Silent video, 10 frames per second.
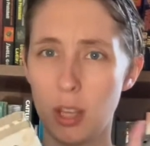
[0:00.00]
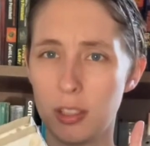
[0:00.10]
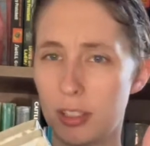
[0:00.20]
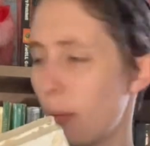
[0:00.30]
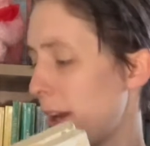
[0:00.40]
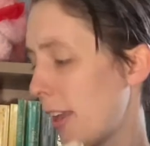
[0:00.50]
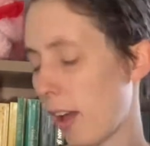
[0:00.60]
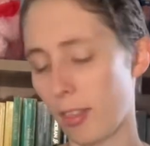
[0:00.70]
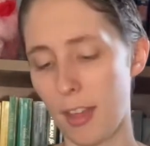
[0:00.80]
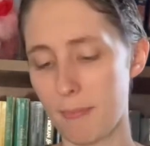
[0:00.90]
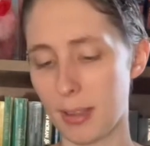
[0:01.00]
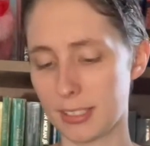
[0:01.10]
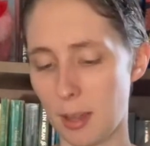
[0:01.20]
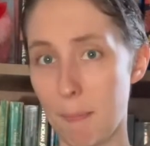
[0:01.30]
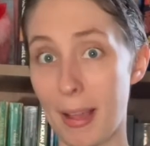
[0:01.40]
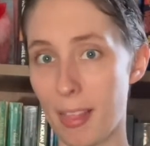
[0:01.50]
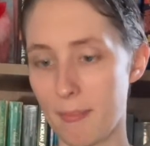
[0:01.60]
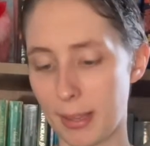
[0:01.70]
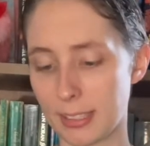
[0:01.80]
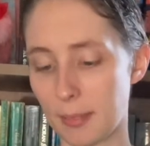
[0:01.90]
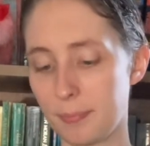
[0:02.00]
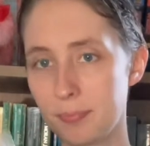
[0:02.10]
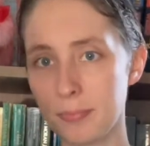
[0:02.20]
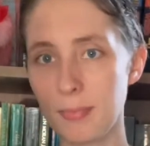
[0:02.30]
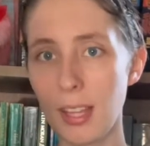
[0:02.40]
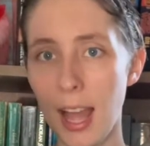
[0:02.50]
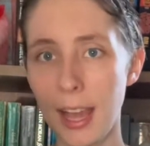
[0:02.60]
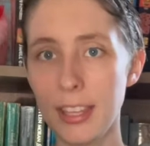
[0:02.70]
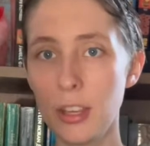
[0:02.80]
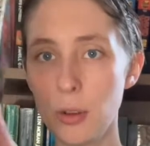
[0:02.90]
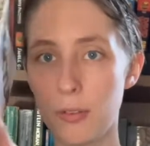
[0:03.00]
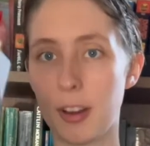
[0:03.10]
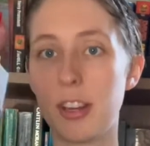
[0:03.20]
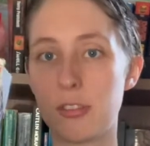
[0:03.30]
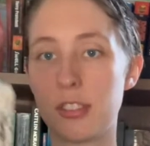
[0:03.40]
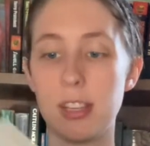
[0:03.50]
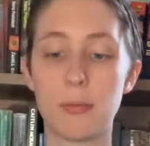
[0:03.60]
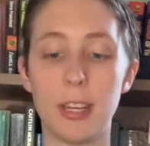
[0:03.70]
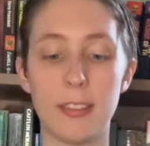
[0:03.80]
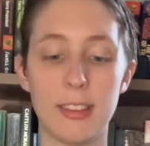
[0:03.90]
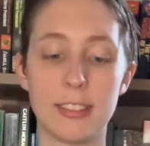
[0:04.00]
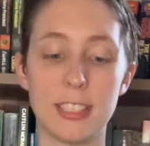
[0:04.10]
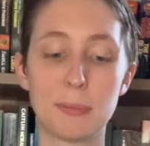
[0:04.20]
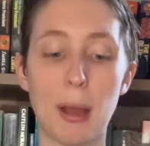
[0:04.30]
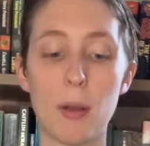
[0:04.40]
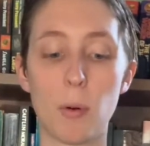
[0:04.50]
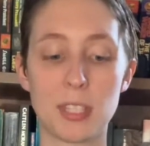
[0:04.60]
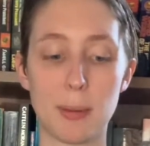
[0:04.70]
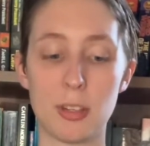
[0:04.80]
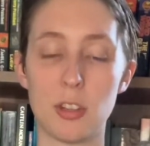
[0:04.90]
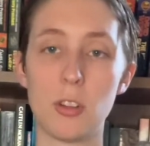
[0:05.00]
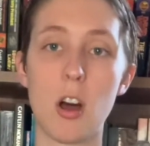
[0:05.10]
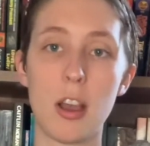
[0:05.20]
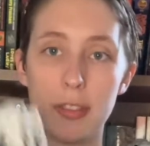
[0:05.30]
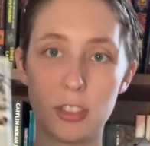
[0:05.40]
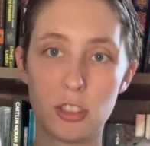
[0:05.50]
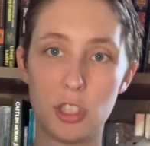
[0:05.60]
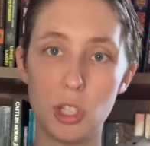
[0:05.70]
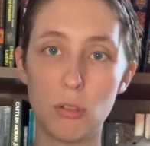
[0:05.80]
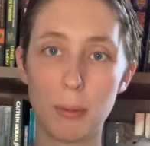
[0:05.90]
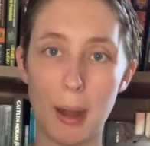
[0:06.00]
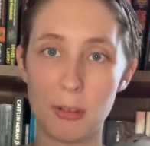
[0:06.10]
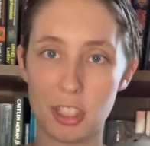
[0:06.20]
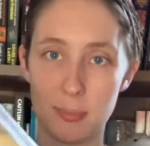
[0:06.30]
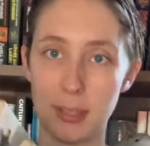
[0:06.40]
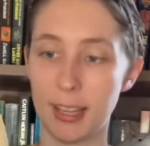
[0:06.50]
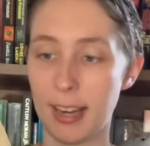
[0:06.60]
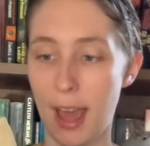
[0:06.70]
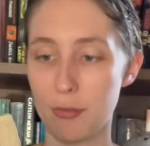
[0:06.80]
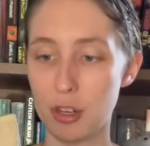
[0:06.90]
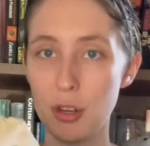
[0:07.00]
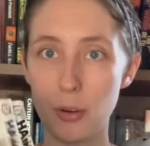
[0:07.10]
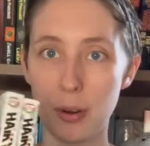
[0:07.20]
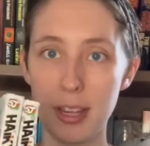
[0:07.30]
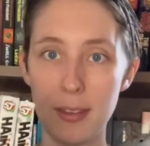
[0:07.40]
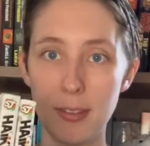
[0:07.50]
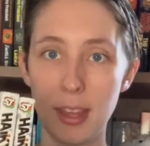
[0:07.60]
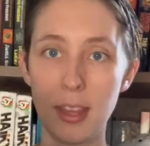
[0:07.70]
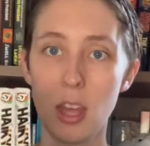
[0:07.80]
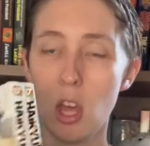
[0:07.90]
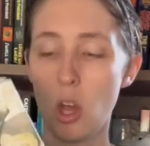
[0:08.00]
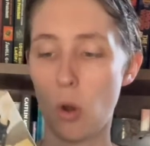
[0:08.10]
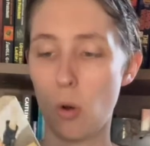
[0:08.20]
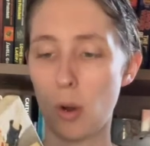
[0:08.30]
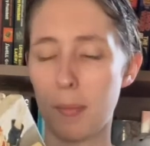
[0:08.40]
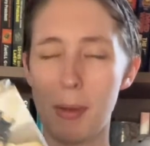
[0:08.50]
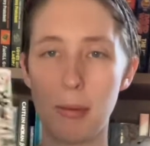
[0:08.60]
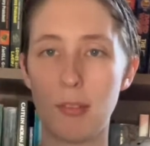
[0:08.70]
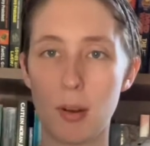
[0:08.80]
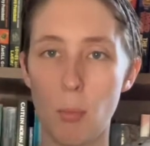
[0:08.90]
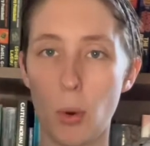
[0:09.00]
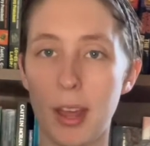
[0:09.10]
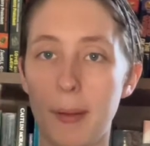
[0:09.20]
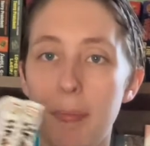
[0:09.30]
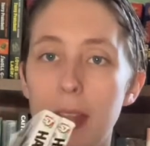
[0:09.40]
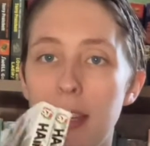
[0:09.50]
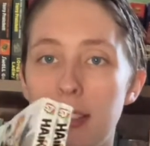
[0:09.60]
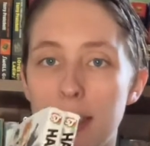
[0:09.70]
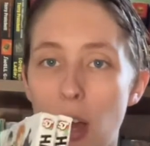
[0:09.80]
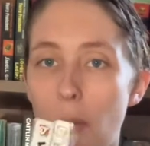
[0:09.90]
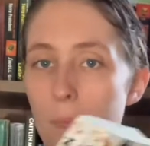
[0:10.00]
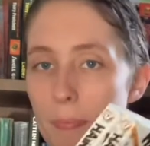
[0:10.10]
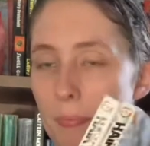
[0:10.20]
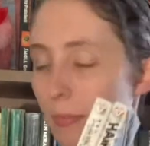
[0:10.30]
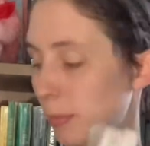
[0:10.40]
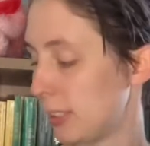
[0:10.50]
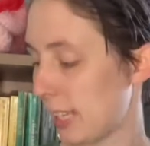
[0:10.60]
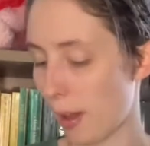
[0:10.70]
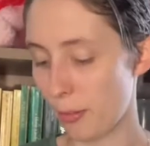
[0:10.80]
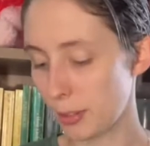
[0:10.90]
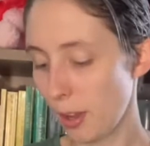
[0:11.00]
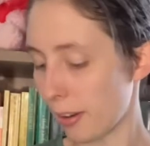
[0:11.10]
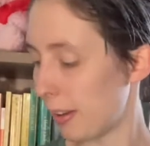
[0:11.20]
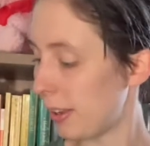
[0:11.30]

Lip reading: still waiting on My Love Mix-Up. Haikyu, very interested in reading these. These probably won't take me too long. These two will probably just be like an afternoon or an evening, or maybe even a morning, so we'll see how those are.